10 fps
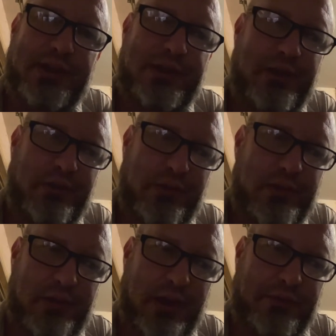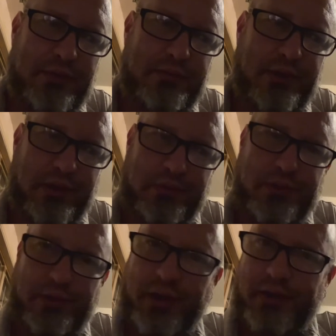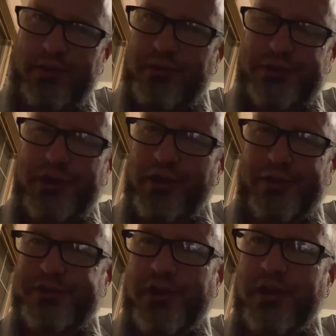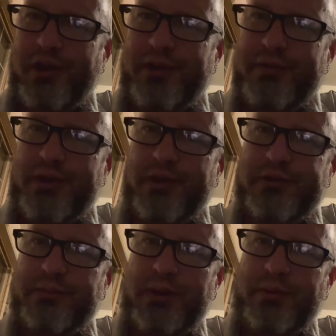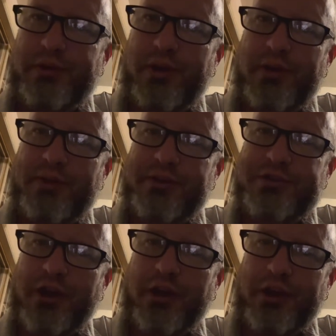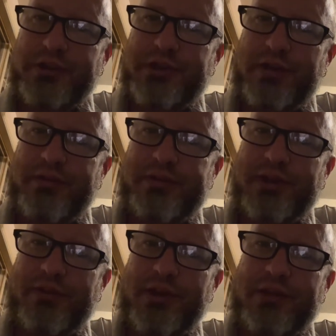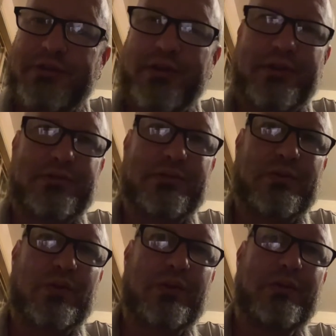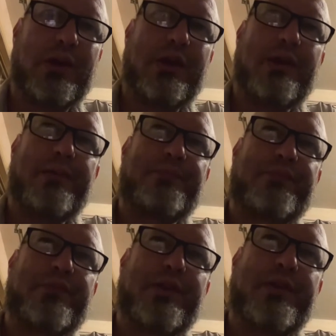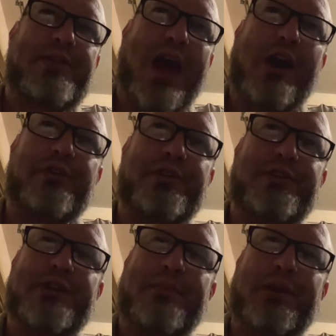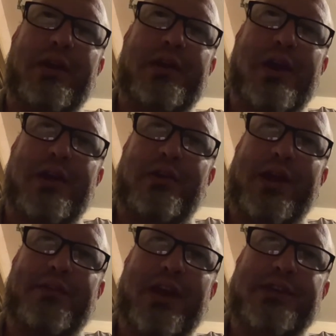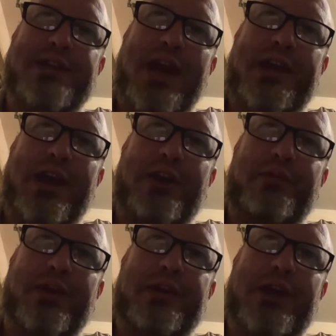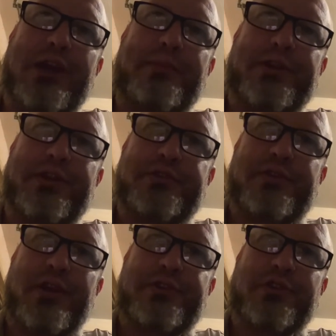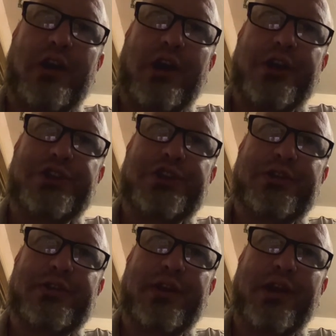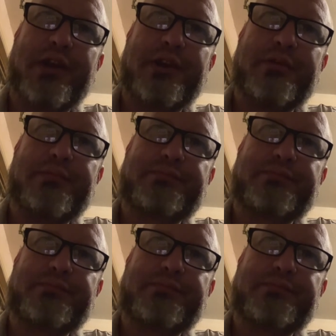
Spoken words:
You see all the Starlink videos of people talking about Starlink service and everything. So there's thousands up there. I don't have the exact count right now, but this launch tonight